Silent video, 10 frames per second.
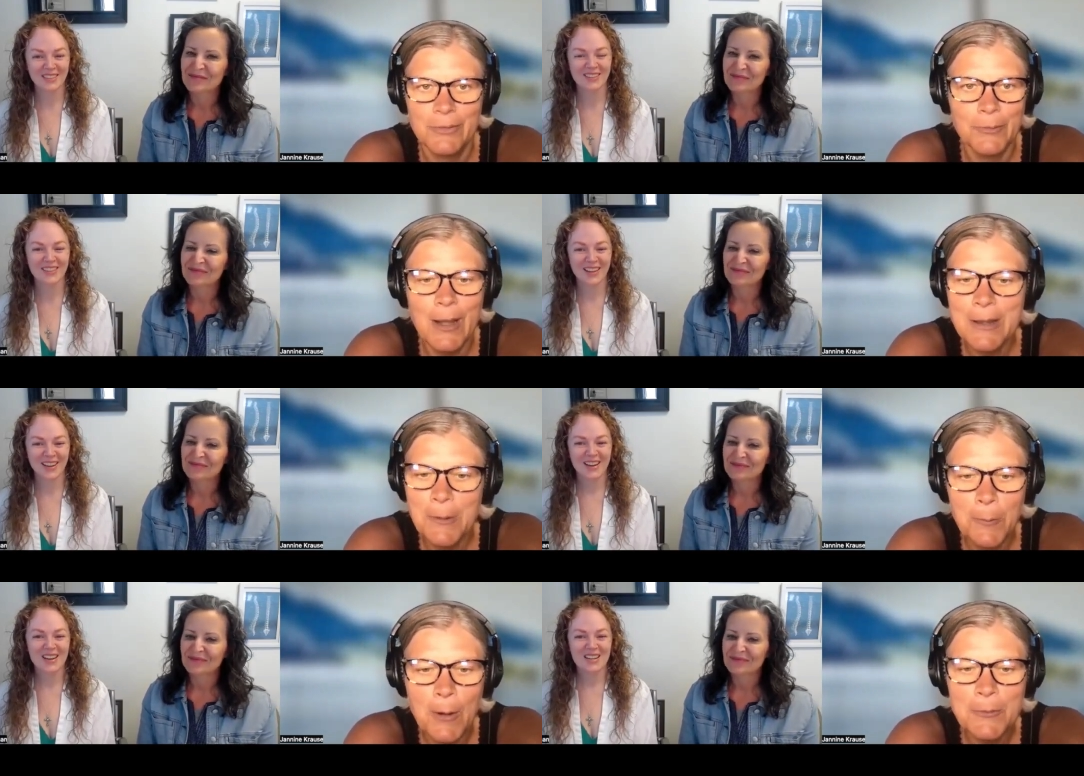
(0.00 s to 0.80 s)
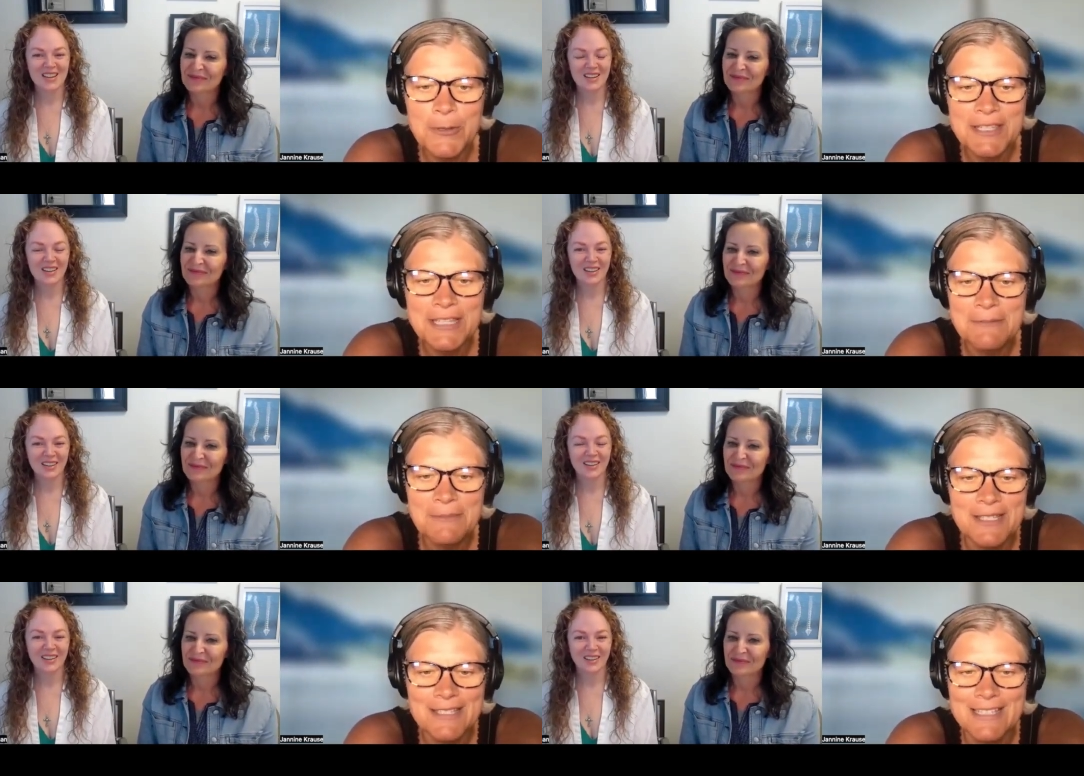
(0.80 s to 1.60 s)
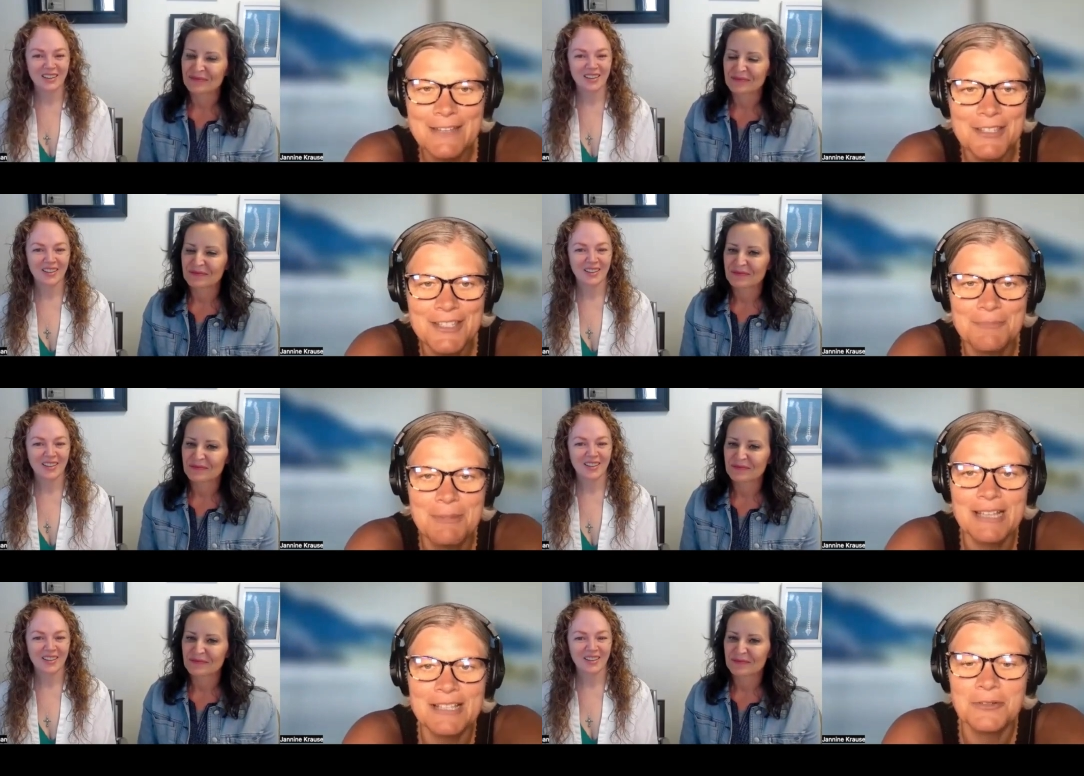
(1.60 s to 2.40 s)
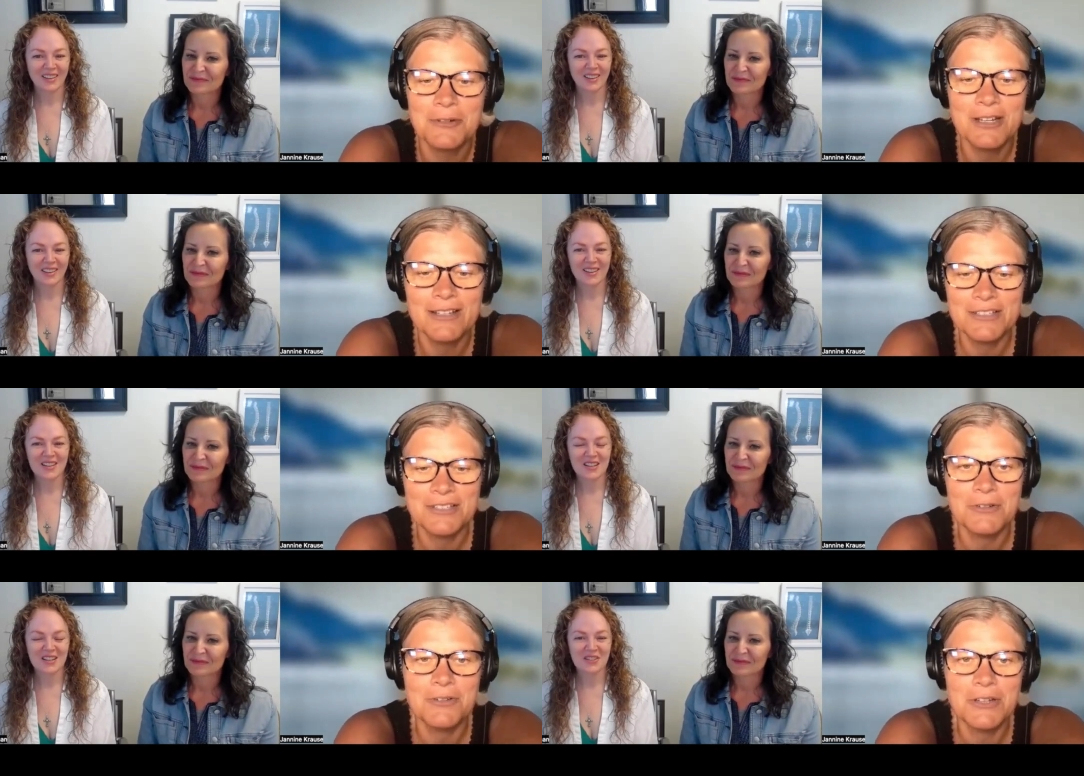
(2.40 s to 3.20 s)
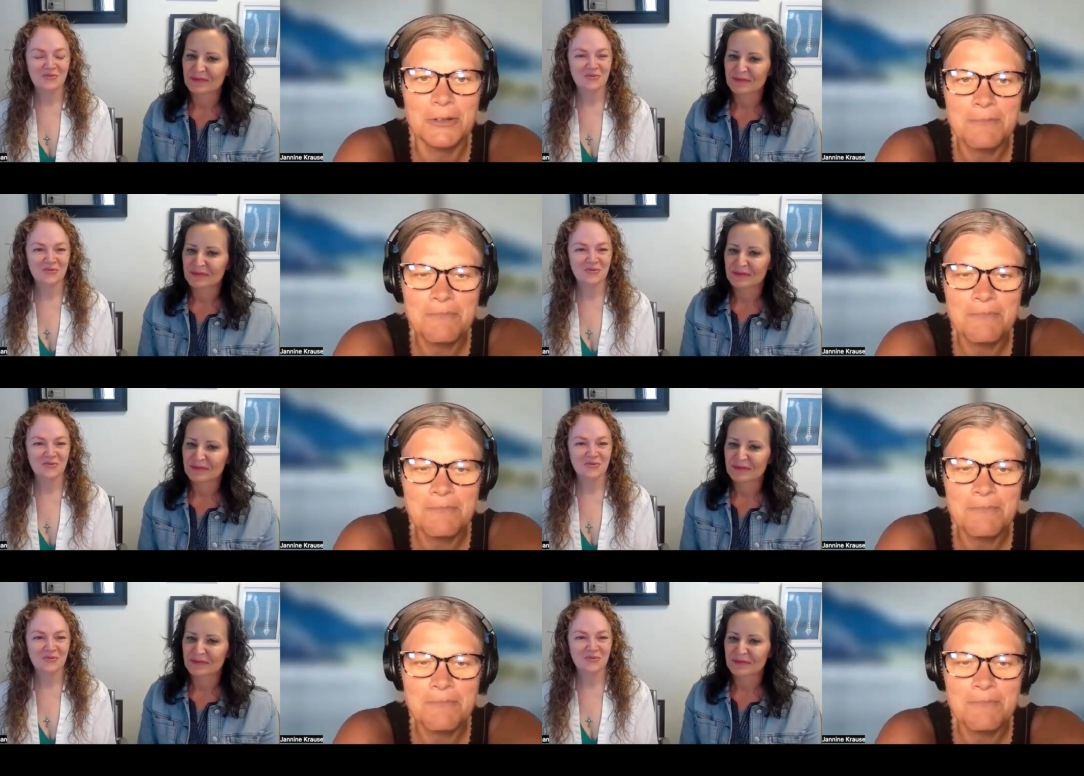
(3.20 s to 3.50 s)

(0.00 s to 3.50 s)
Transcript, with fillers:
Speaker 1: What was the impetus? Give us this backstory on the two of you.